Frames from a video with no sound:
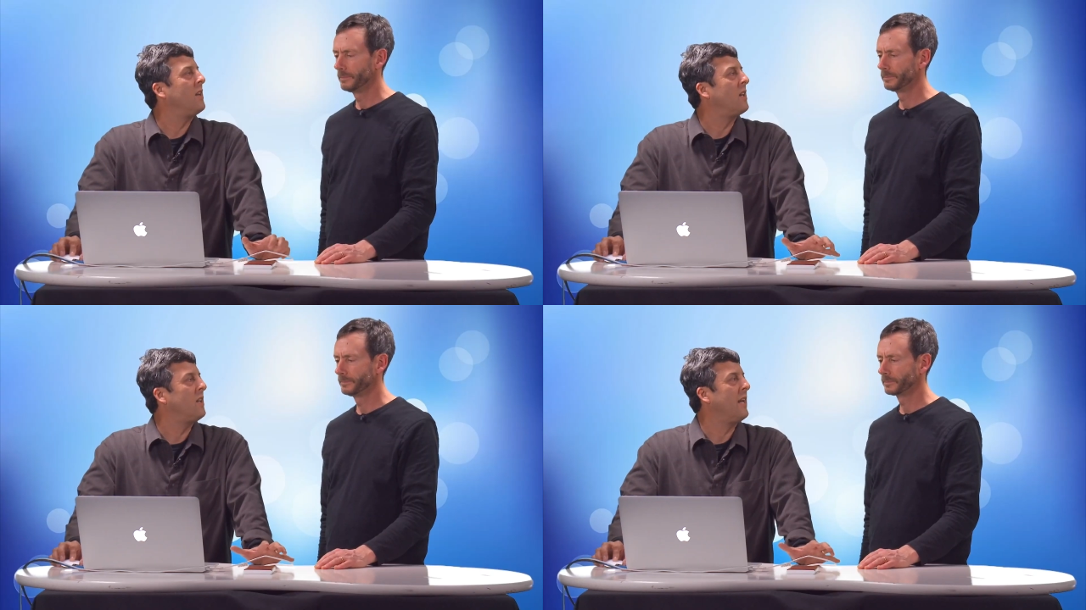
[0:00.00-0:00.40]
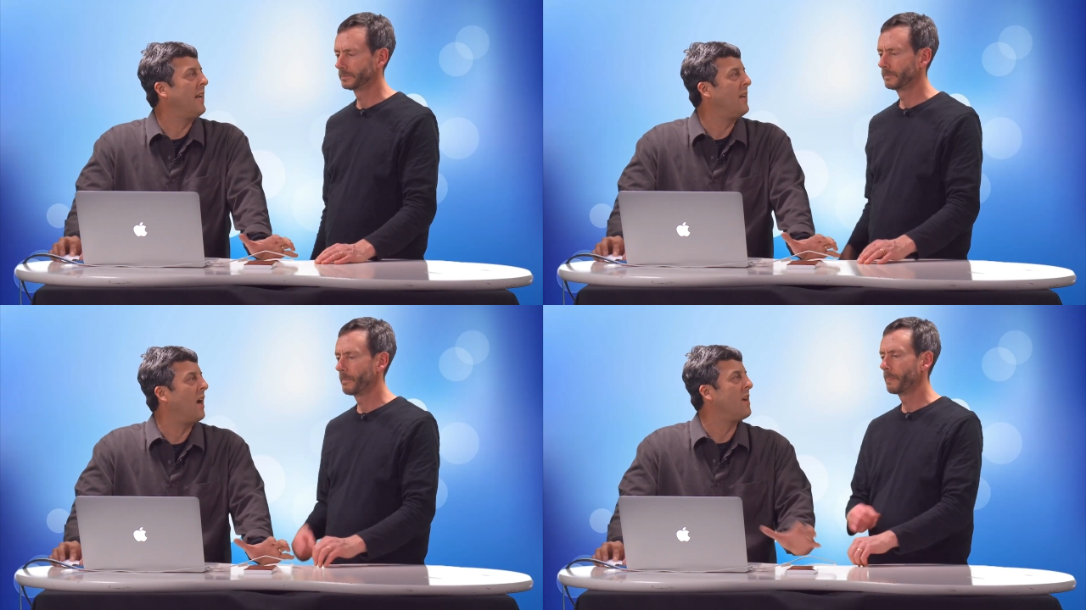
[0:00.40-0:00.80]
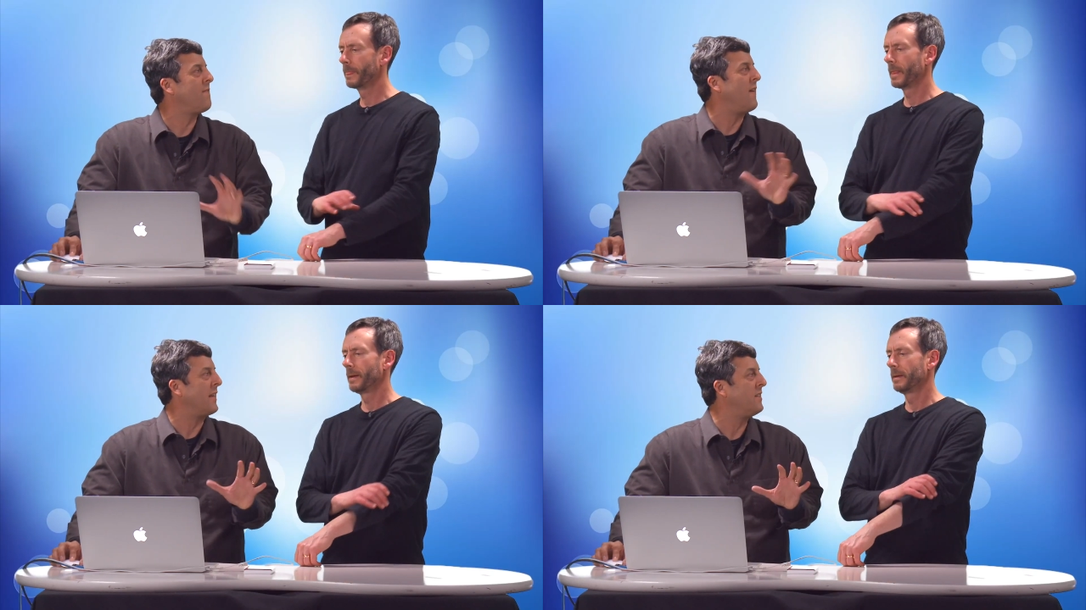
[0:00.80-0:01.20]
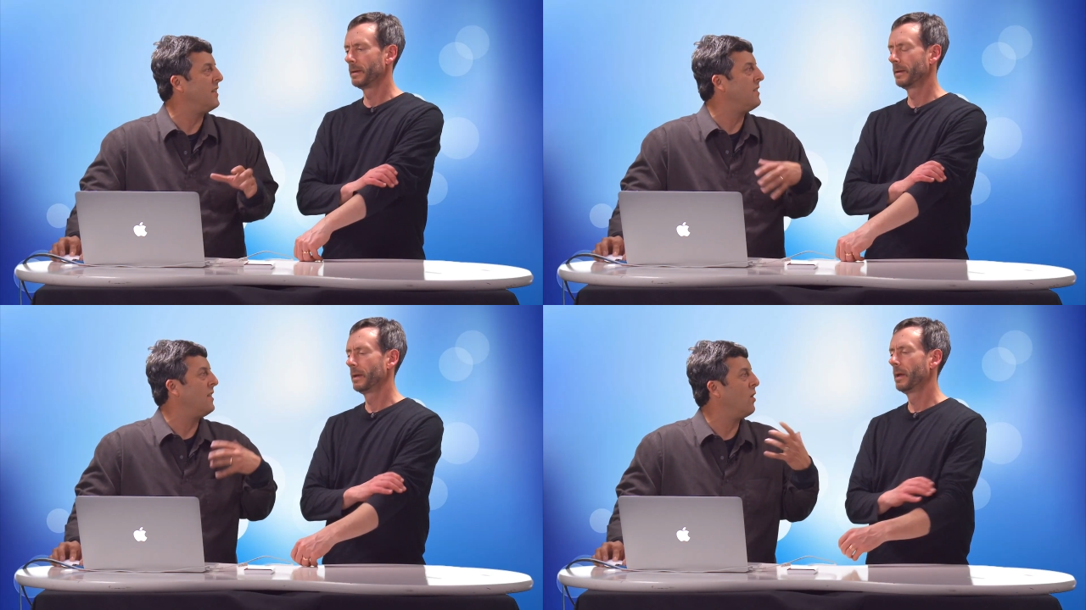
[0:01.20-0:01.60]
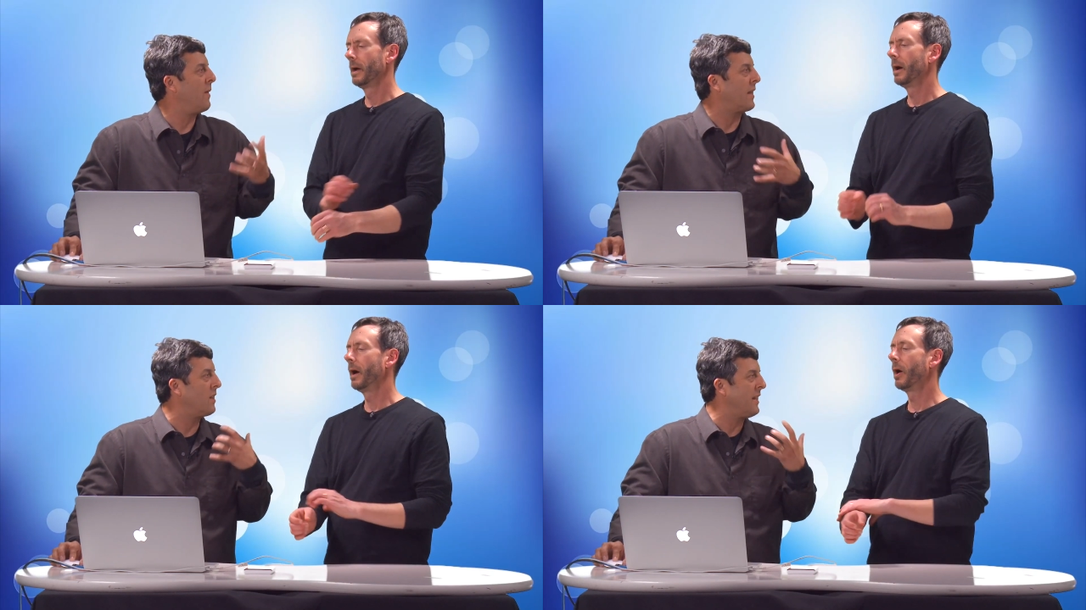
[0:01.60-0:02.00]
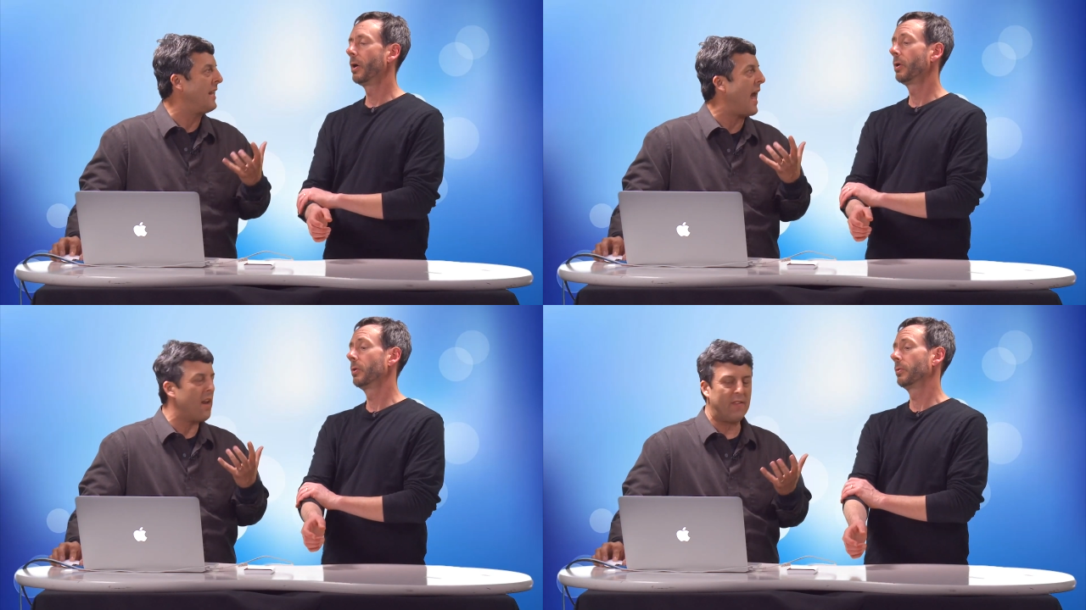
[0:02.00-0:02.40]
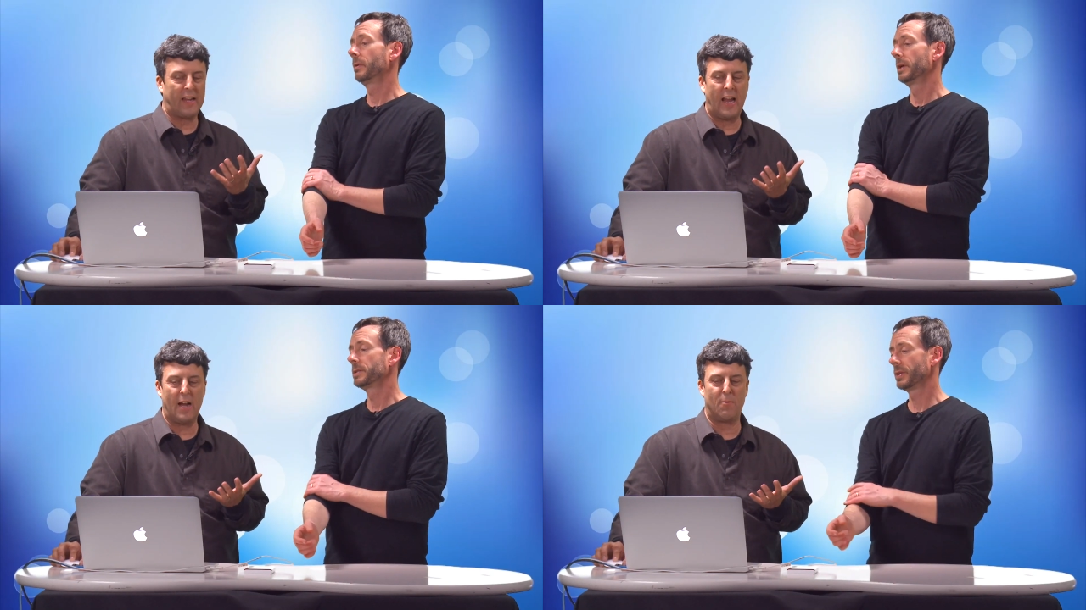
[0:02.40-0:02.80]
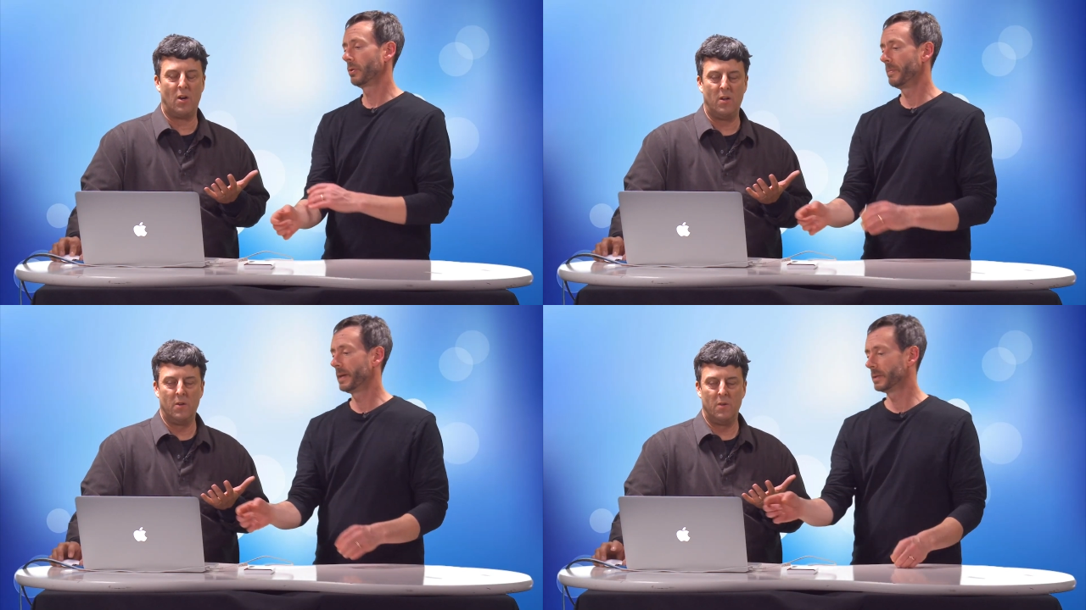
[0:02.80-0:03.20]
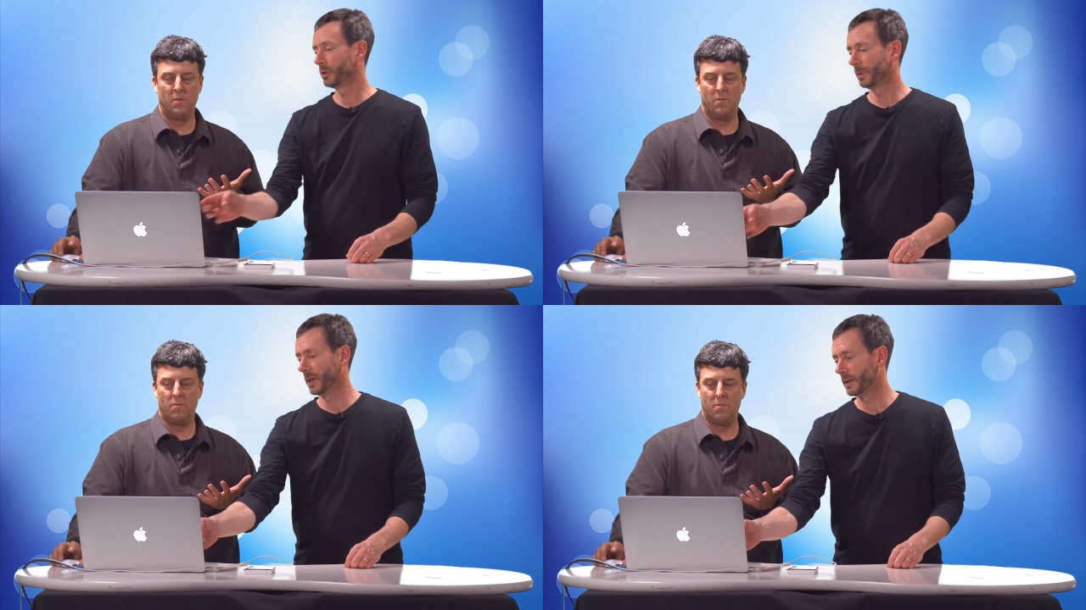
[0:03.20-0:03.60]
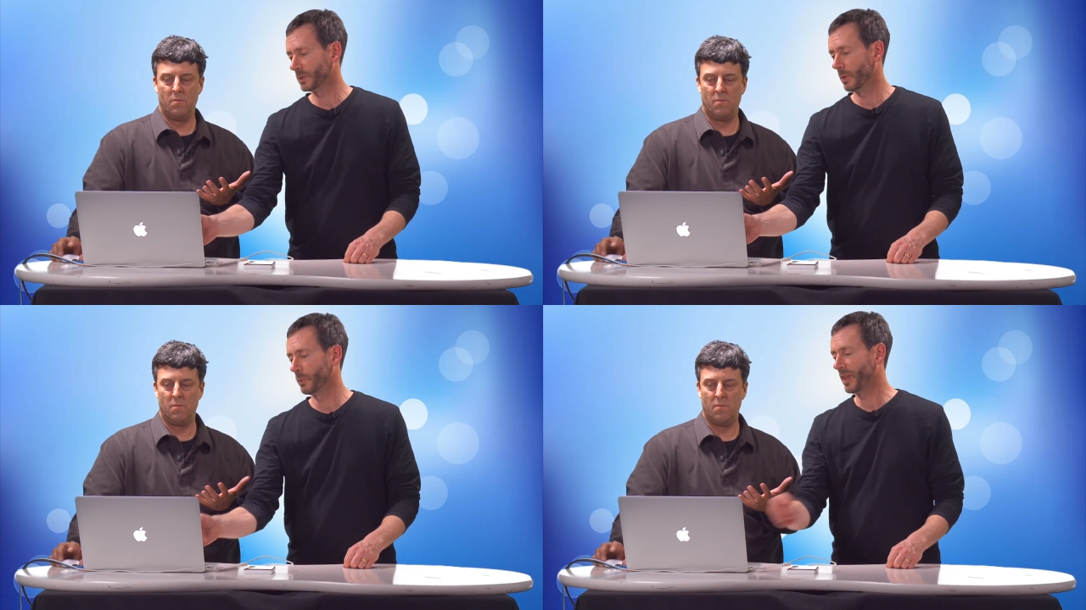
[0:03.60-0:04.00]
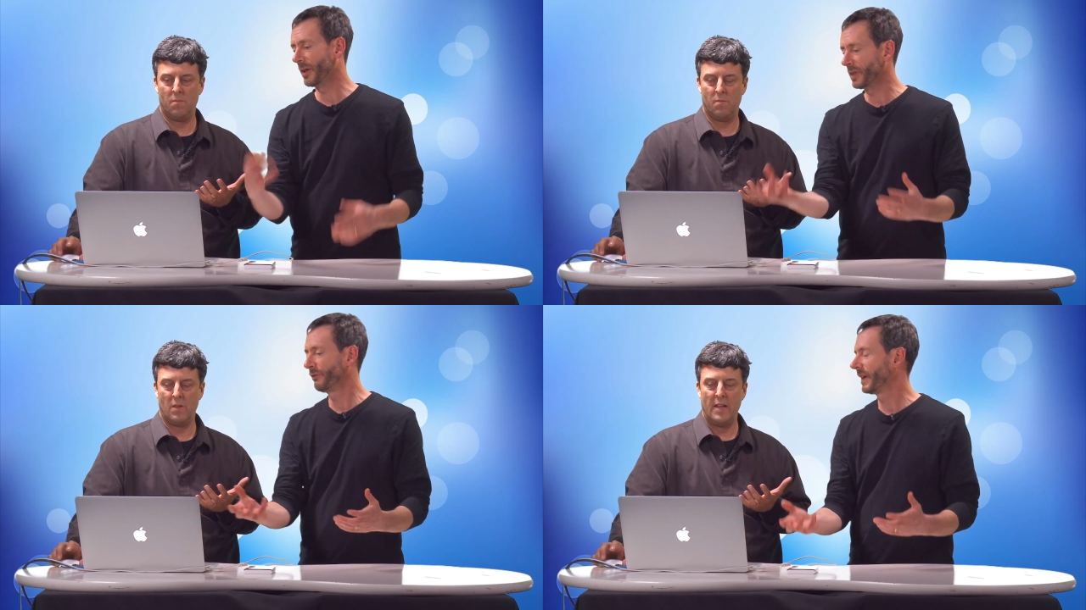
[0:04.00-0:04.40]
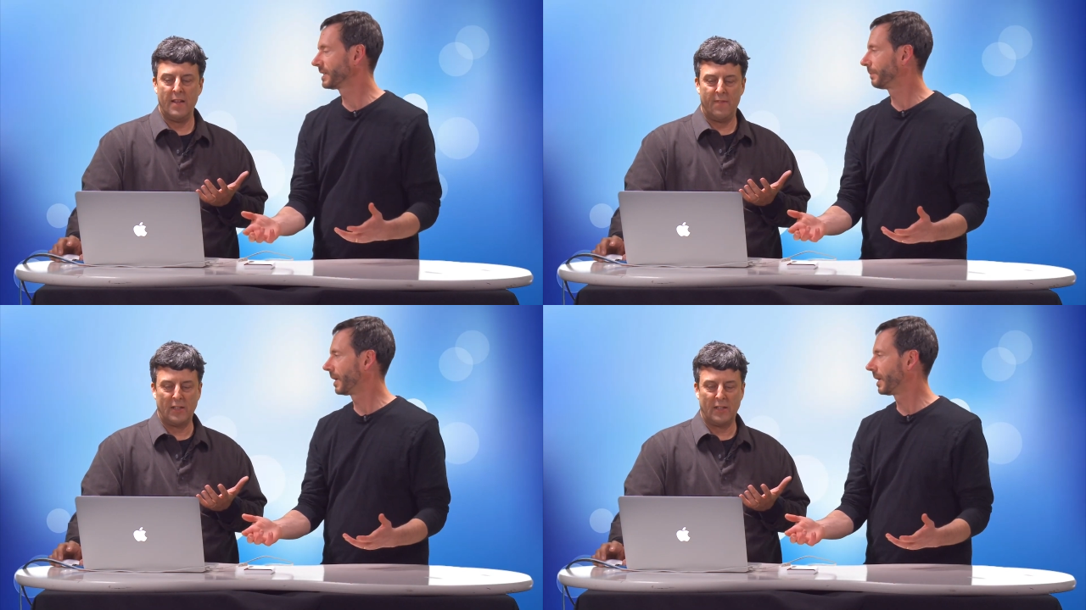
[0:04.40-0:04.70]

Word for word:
Speaker 1: unclean, unaffected, you know, like clean oh, out of the camera. Oh, so it'll
Speaker 2: make a duplicate of this one without the effect